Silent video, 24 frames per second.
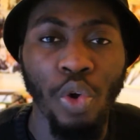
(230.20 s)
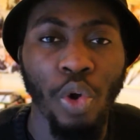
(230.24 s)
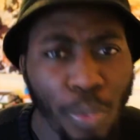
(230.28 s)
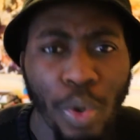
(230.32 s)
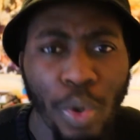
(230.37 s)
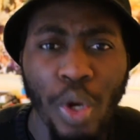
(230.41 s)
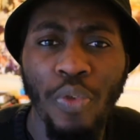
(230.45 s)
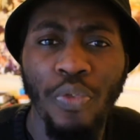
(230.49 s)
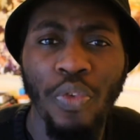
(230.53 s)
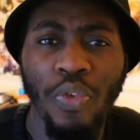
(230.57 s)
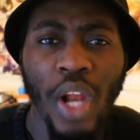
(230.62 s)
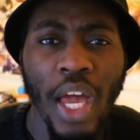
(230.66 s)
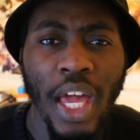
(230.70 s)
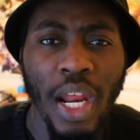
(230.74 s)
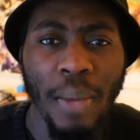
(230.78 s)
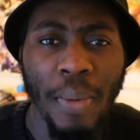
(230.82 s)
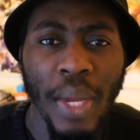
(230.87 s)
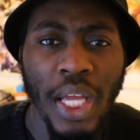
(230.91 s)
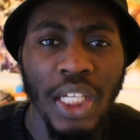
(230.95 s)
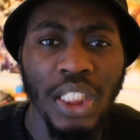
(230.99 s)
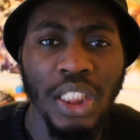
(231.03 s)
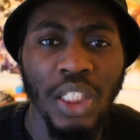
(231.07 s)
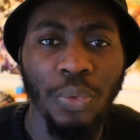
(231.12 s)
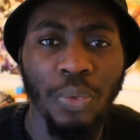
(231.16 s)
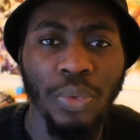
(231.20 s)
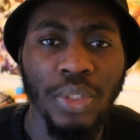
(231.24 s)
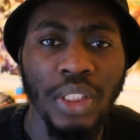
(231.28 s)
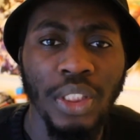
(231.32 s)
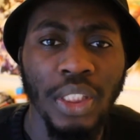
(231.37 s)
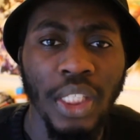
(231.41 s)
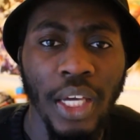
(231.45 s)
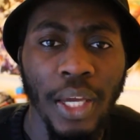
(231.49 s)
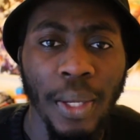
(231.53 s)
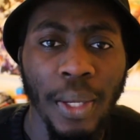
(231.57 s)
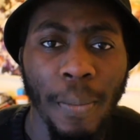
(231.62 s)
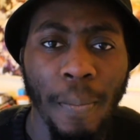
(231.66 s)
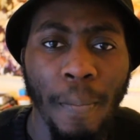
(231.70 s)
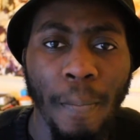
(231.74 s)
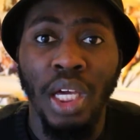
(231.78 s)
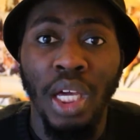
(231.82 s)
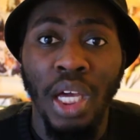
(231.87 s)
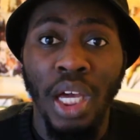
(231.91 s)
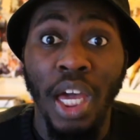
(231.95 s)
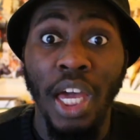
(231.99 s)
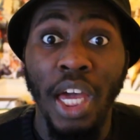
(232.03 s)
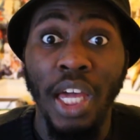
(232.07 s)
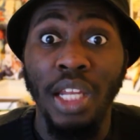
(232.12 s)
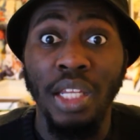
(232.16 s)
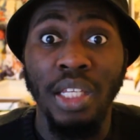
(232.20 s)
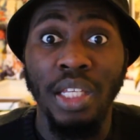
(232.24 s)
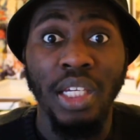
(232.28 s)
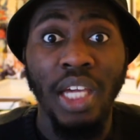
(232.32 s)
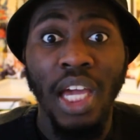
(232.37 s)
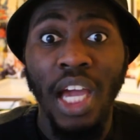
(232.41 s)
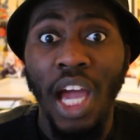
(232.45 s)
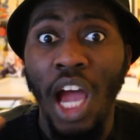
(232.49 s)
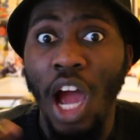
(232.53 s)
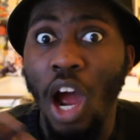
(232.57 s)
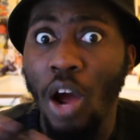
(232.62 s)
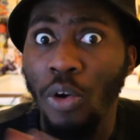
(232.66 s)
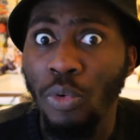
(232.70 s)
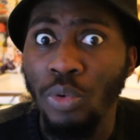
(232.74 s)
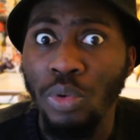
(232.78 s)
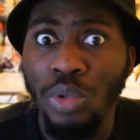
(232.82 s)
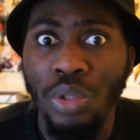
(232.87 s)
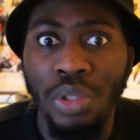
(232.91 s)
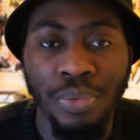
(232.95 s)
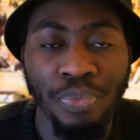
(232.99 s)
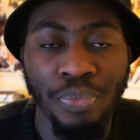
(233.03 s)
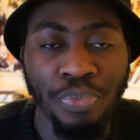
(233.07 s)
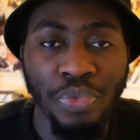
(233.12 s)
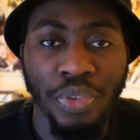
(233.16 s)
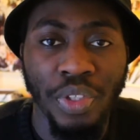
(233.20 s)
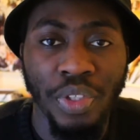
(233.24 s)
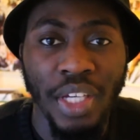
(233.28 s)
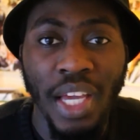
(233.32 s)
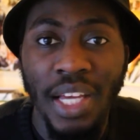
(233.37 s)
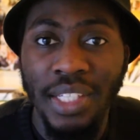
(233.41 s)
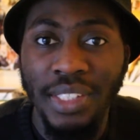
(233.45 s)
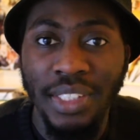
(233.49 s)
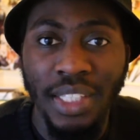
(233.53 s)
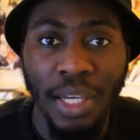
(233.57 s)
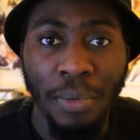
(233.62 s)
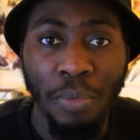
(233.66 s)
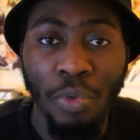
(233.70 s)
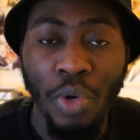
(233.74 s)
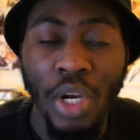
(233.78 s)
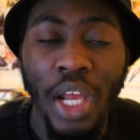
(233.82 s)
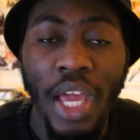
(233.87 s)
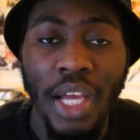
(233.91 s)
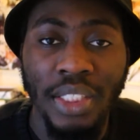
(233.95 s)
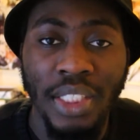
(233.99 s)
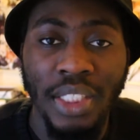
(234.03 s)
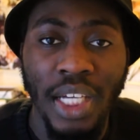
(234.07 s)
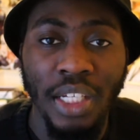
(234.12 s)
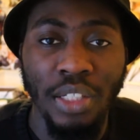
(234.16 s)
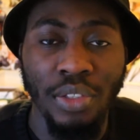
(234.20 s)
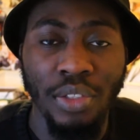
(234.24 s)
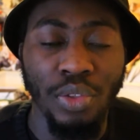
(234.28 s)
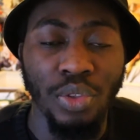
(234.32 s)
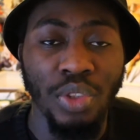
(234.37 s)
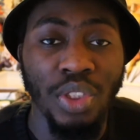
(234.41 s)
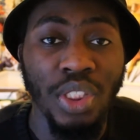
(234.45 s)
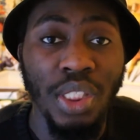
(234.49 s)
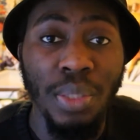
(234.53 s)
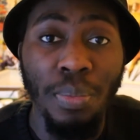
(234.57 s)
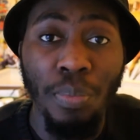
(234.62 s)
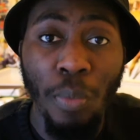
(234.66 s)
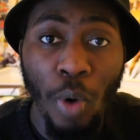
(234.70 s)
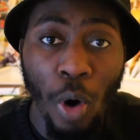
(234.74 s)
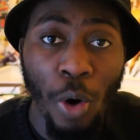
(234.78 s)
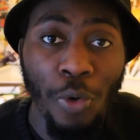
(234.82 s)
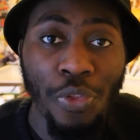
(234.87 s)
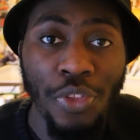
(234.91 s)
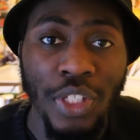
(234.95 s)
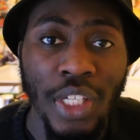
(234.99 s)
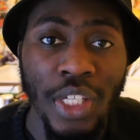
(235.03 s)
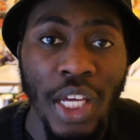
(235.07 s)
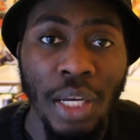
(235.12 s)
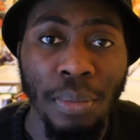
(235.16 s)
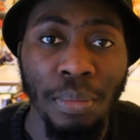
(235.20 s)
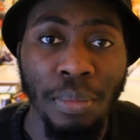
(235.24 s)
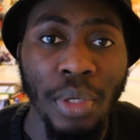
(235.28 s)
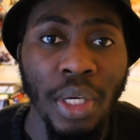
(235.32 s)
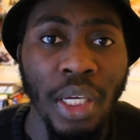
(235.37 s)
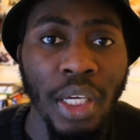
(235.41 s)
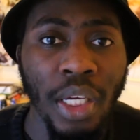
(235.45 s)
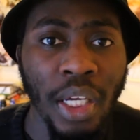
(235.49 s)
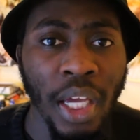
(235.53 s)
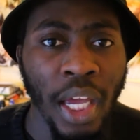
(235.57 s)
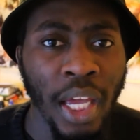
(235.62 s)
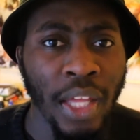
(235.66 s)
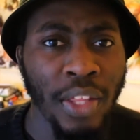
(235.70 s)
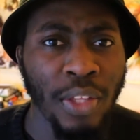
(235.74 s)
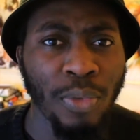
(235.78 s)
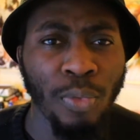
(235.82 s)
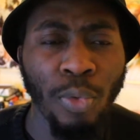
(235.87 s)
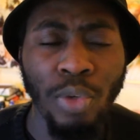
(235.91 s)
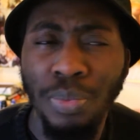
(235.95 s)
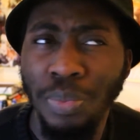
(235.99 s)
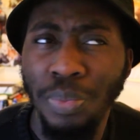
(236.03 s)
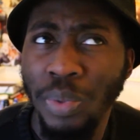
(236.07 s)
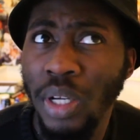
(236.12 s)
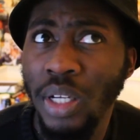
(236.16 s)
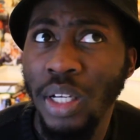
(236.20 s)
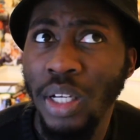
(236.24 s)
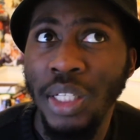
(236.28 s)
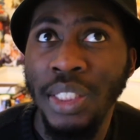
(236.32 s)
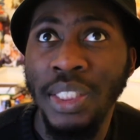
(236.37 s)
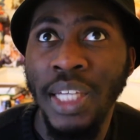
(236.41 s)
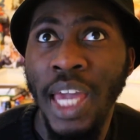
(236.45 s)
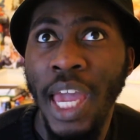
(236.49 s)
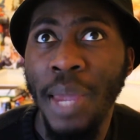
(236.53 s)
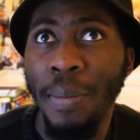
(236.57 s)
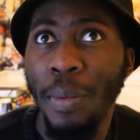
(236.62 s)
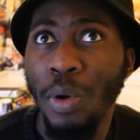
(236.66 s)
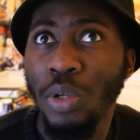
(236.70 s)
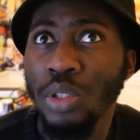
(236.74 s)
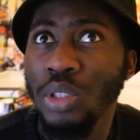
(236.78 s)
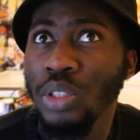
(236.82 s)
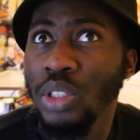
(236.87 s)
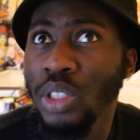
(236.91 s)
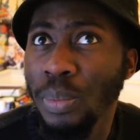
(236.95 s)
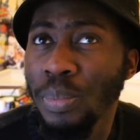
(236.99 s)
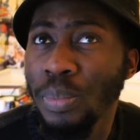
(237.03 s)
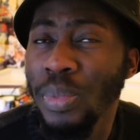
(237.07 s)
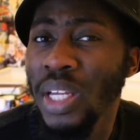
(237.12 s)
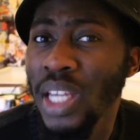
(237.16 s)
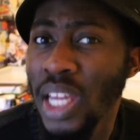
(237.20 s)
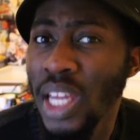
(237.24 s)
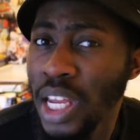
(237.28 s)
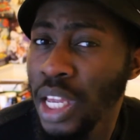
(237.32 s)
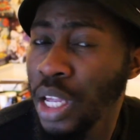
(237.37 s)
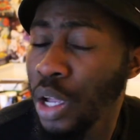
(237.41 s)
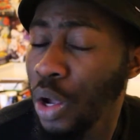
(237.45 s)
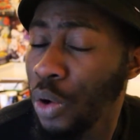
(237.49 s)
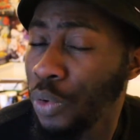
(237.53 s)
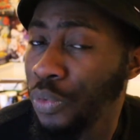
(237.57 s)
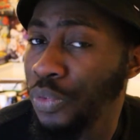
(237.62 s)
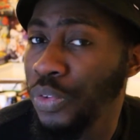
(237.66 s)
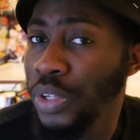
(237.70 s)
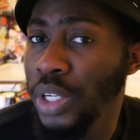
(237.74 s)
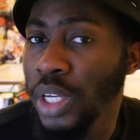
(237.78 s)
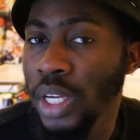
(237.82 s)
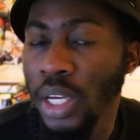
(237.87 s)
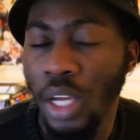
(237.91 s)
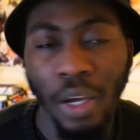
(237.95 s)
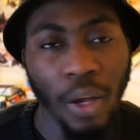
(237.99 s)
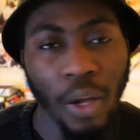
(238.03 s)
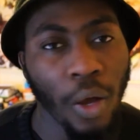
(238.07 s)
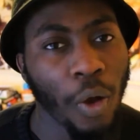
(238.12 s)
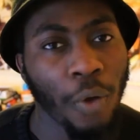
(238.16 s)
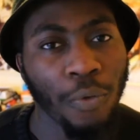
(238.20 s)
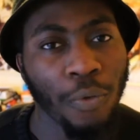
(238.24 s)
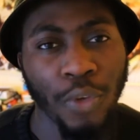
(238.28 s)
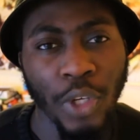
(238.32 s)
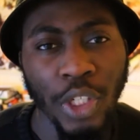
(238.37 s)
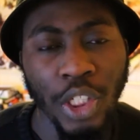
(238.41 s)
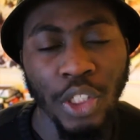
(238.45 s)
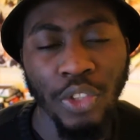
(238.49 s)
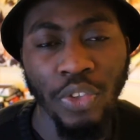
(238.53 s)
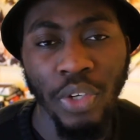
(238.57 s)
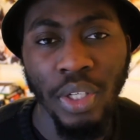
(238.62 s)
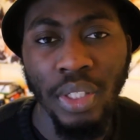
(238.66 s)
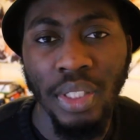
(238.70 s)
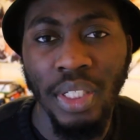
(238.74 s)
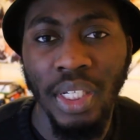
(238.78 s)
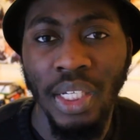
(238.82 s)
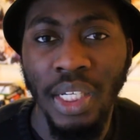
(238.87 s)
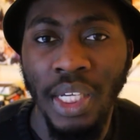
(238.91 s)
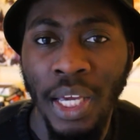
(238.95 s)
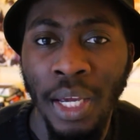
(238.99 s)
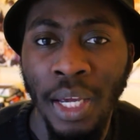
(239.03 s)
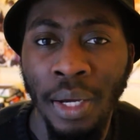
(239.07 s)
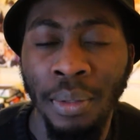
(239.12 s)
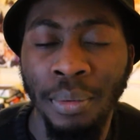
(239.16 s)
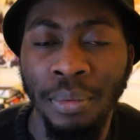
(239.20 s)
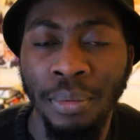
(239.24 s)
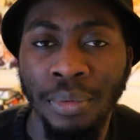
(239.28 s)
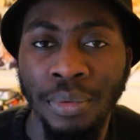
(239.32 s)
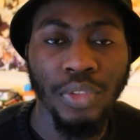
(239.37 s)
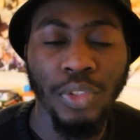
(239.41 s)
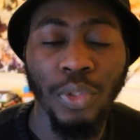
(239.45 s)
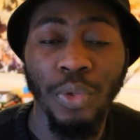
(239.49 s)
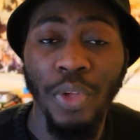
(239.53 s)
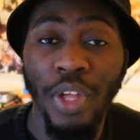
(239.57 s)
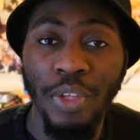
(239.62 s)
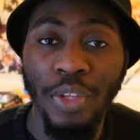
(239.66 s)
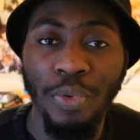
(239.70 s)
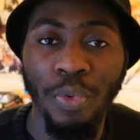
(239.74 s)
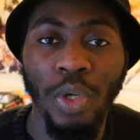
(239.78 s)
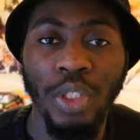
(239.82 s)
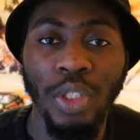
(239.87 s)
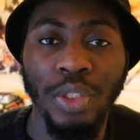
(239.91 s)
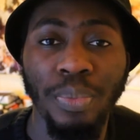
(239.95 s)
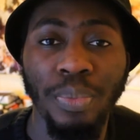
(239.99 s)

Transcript: beautiful animation, I would say. And yeah, yes, I'm really excited to see more of this anime, and it came out in the beginning of 2020, yeah. So that was